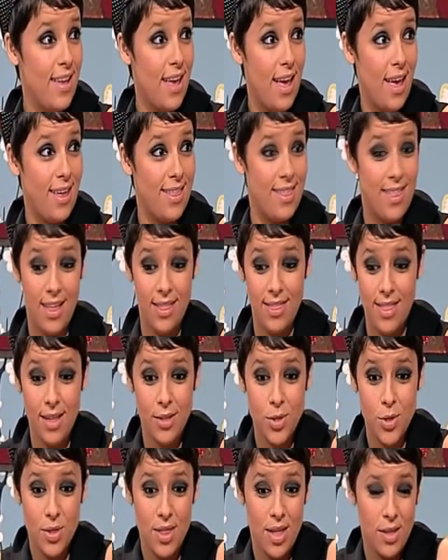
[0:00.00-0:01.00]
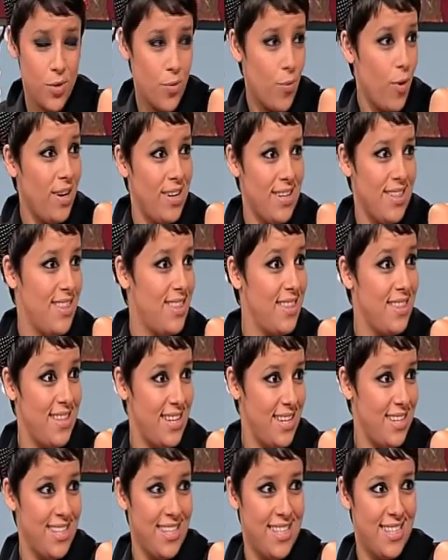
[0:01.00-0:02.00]
Yeah, that's what it
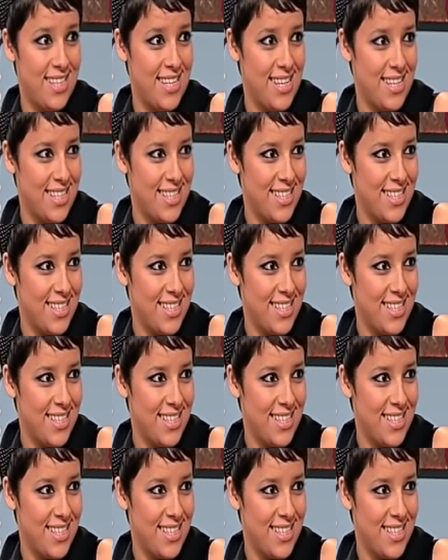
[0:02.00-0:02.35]
is.